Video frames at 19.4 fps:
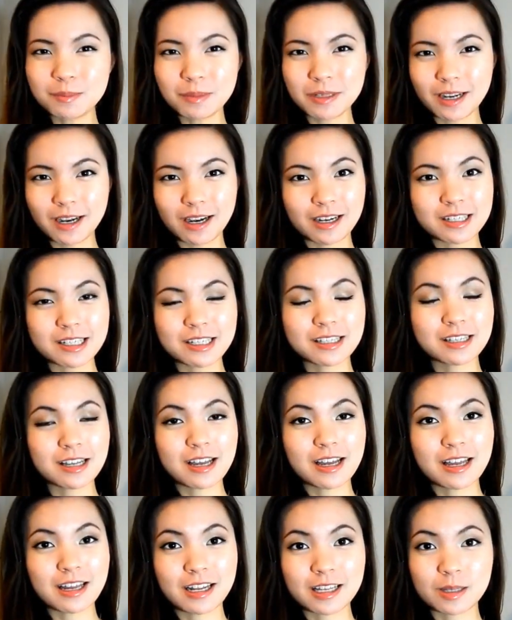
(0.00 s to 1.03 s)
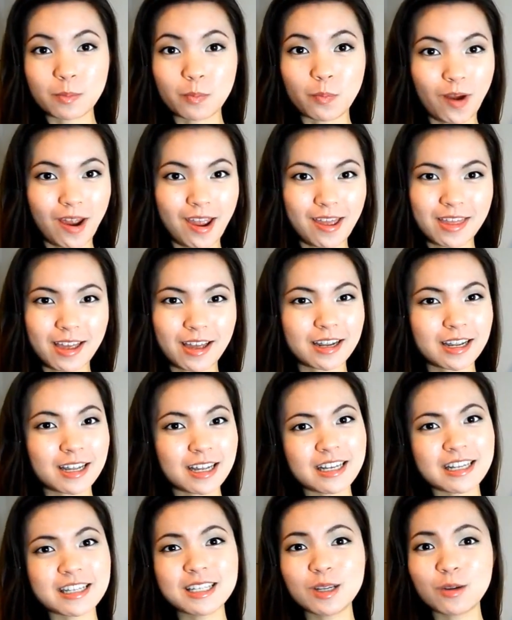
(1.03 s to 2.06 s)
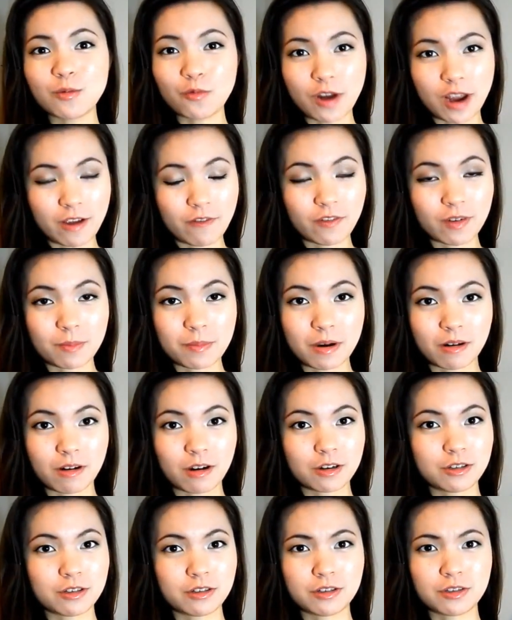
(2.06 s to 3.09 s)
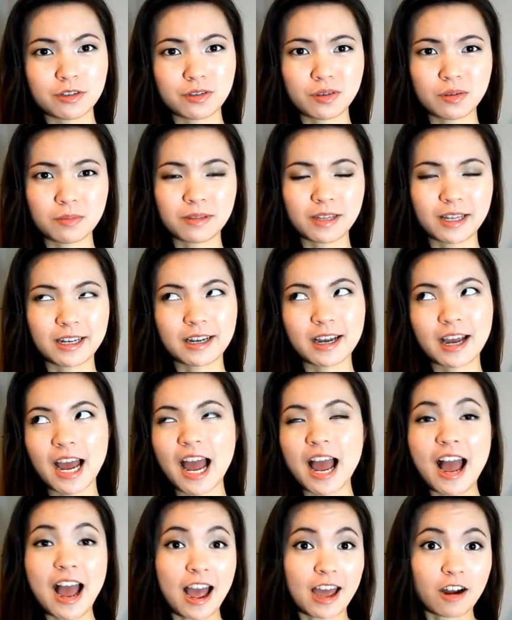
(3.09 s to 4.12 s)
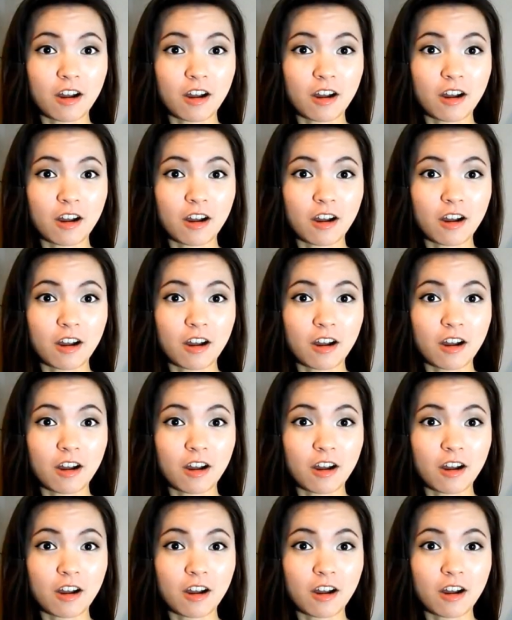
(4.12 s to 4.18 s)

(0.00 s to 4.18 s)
just because it is a brand that isn't raved about on YouTube like